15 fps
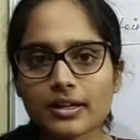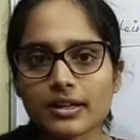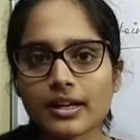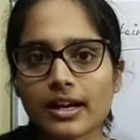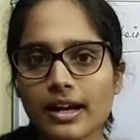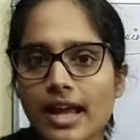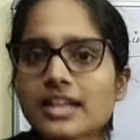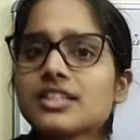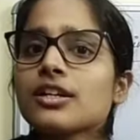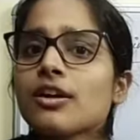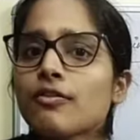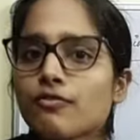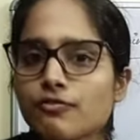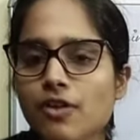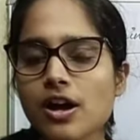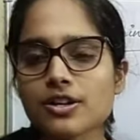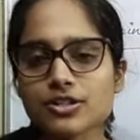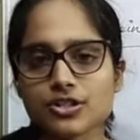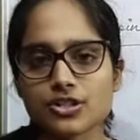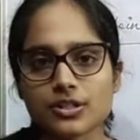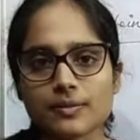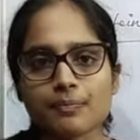correct
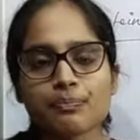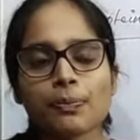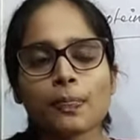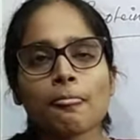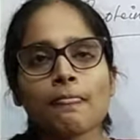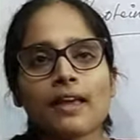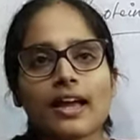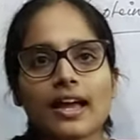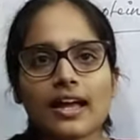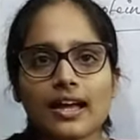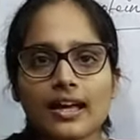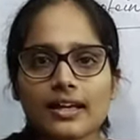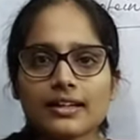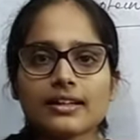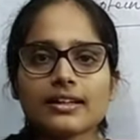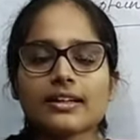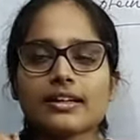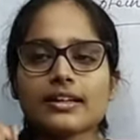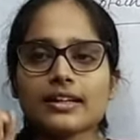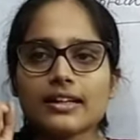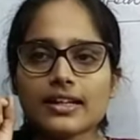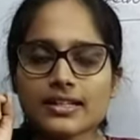function. And
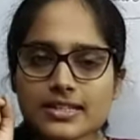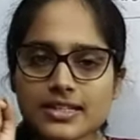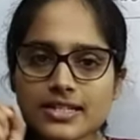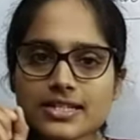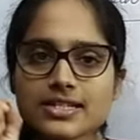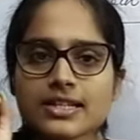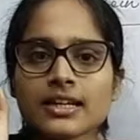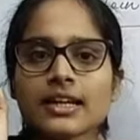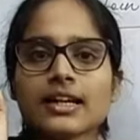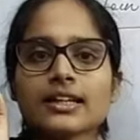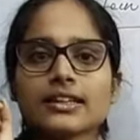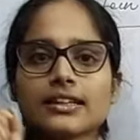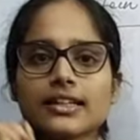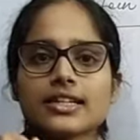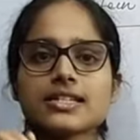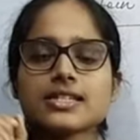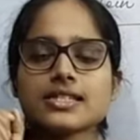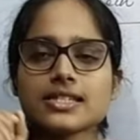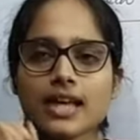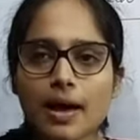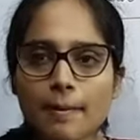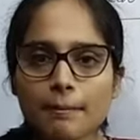it is the
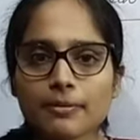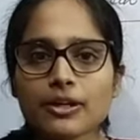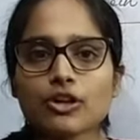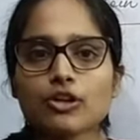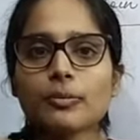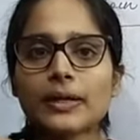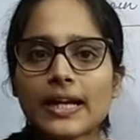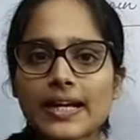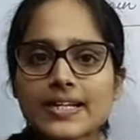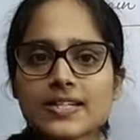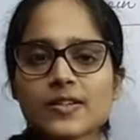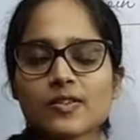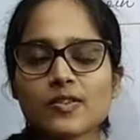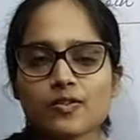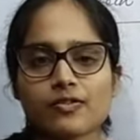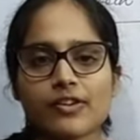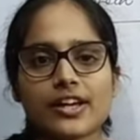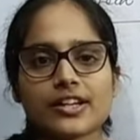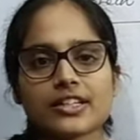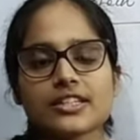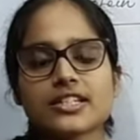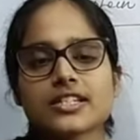cumulative
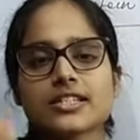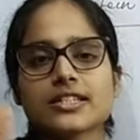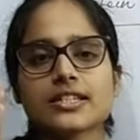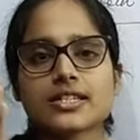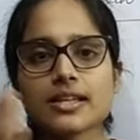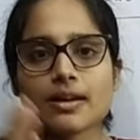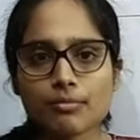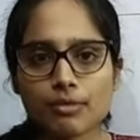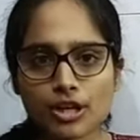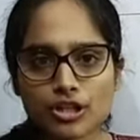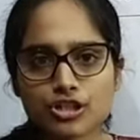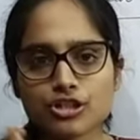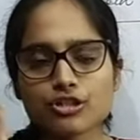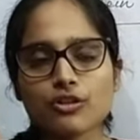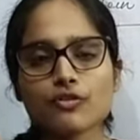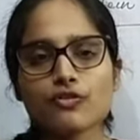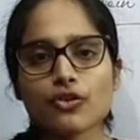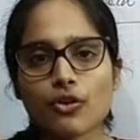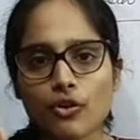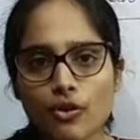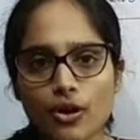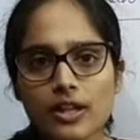effect. It is the summation of
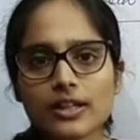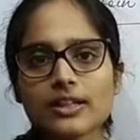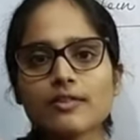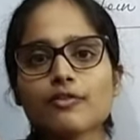all the